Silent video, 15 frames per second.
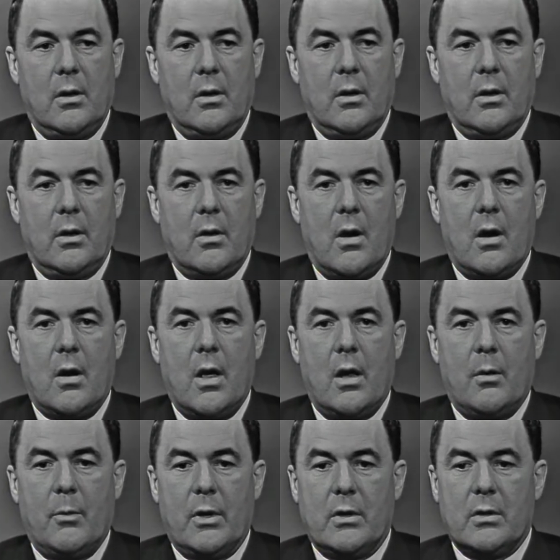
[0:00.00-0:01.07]
there are
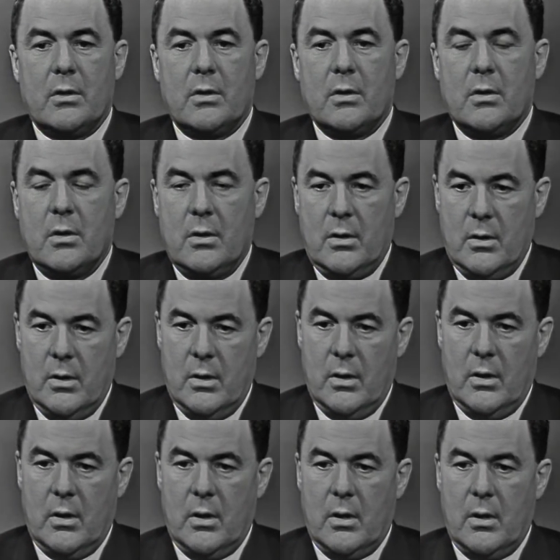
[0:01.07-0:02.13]
elements
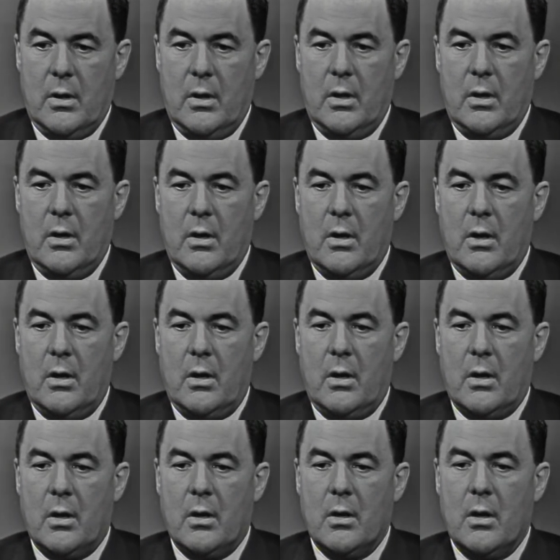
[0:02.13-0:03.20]
uh, in
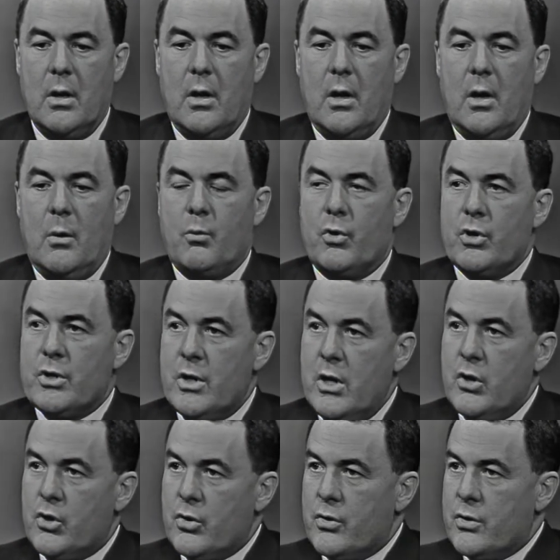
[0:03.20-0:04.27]
the uh,
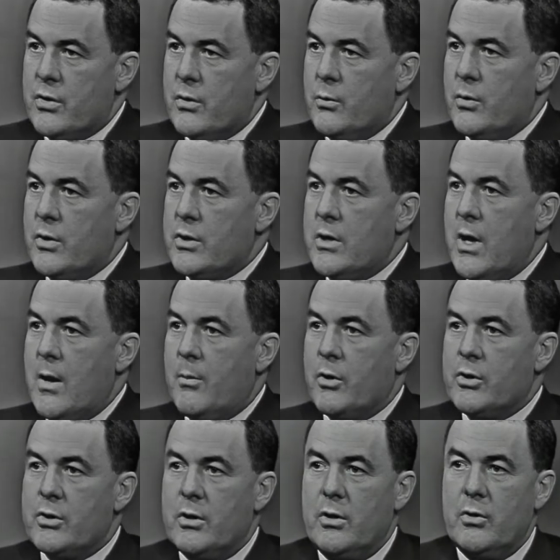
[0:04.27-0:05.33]
procedures that were
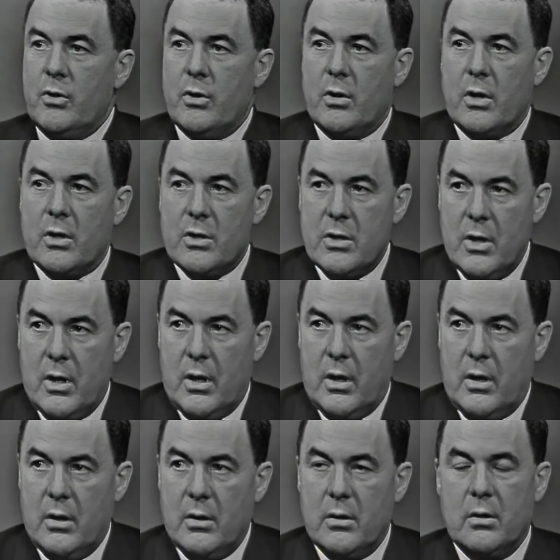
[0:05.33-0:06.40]
established in New York City
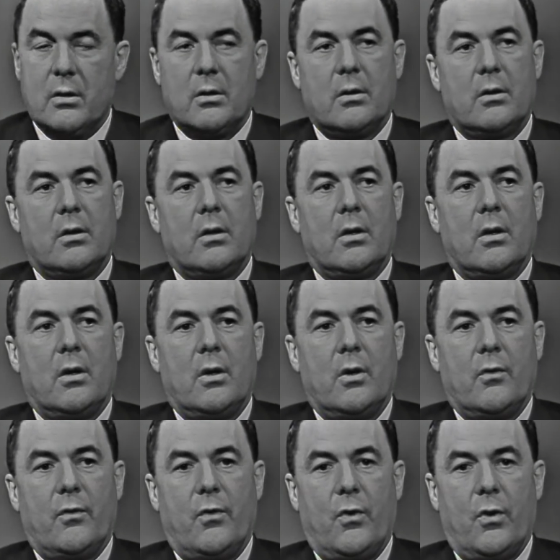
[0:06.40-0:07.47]

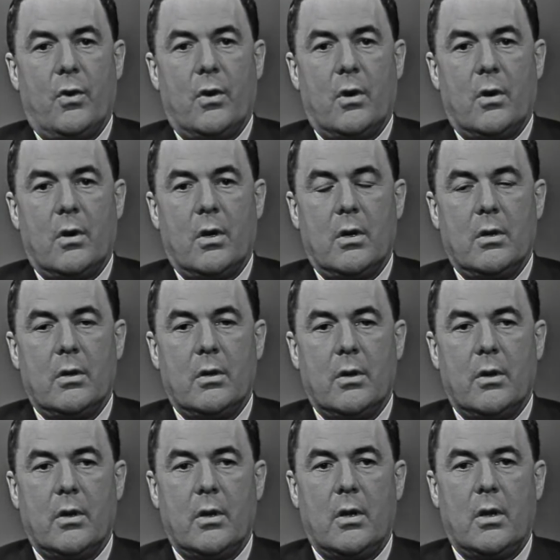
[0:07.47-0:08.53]
for
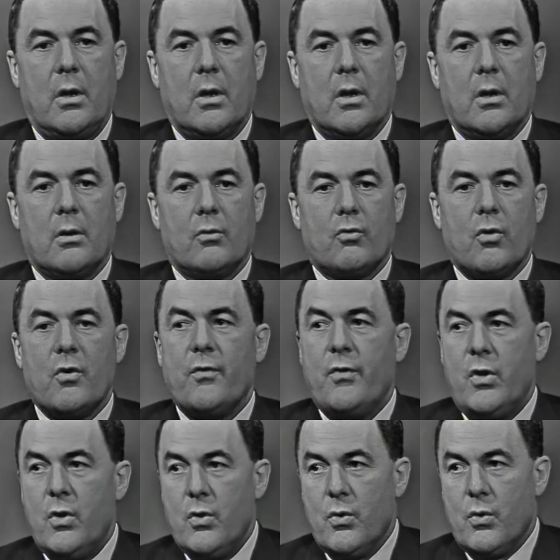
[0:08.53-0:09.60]
the
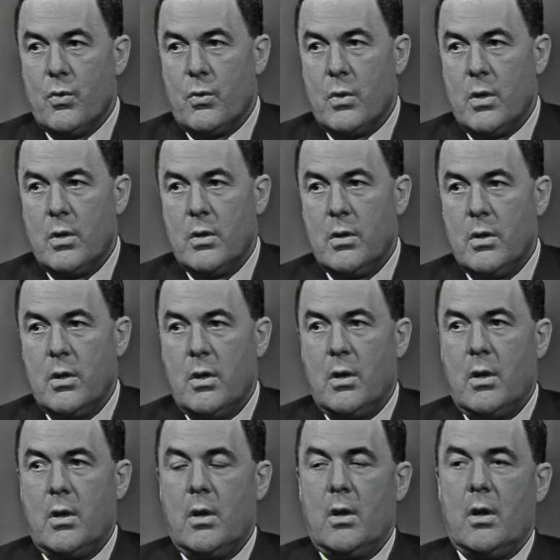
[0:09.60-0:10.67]
review
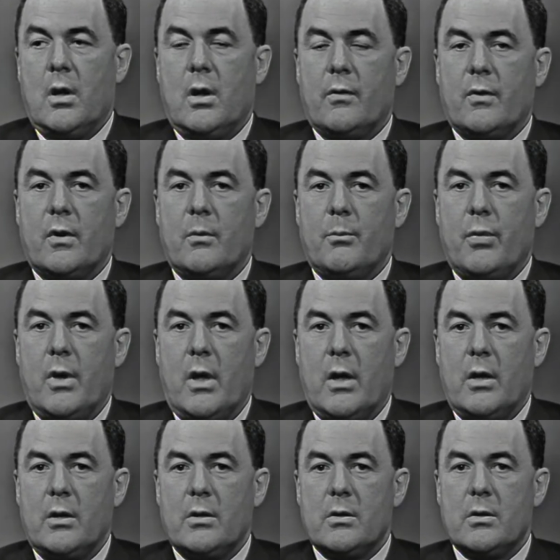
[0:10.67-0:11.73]
of
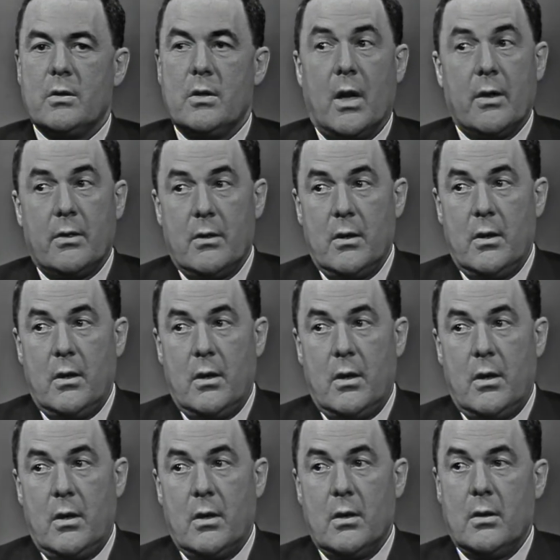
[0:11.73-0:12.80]
complaints, not
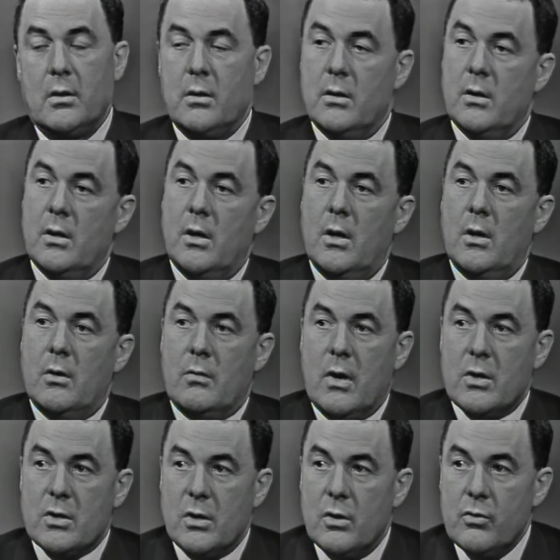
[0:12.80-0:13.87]
the
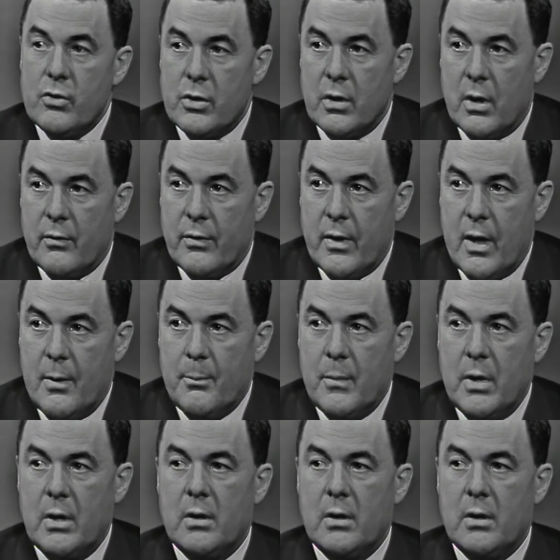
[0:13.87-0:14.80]
resolution of them,